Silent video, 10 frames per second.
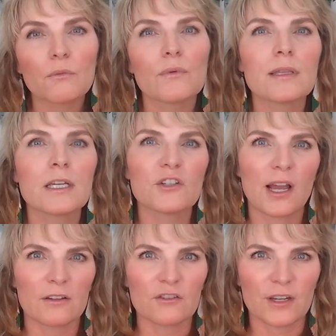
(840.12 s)
really
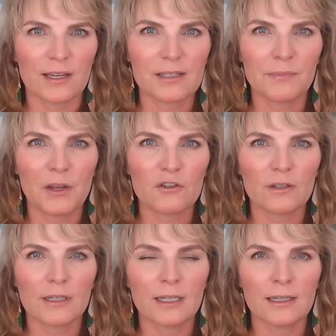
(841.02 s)
challenging,
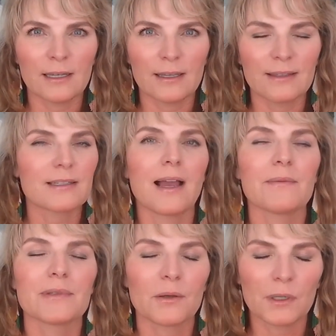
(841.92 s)
especially in the
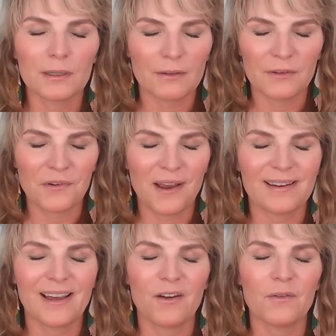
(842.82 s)
times that we live in right
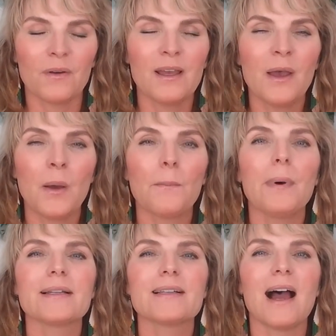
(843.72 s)
now.
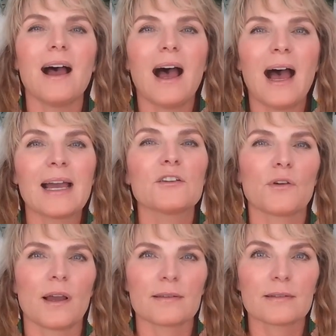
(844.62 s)
But I
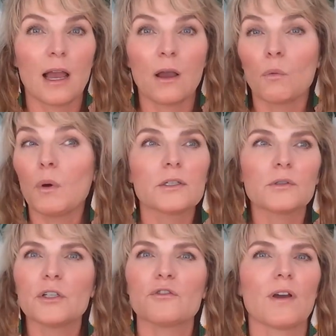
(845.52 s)
trust. What do
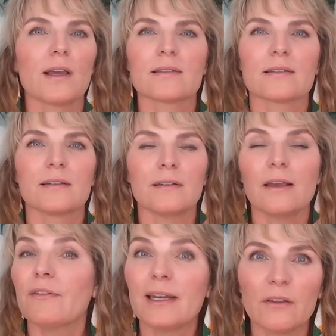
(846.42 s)
you trust?
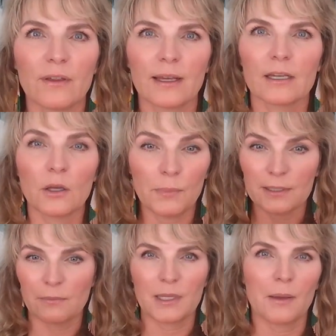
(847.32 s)
If anything, it could be
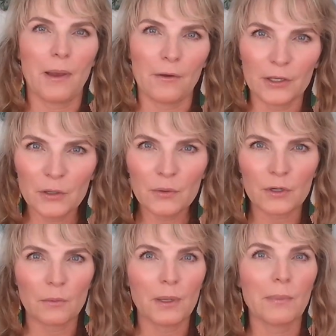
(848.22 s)
something about you. It
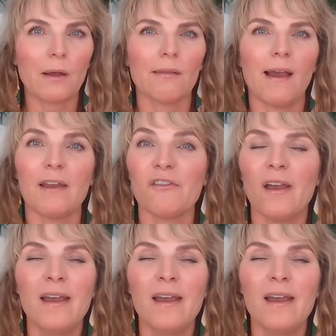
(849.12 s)
could be about life.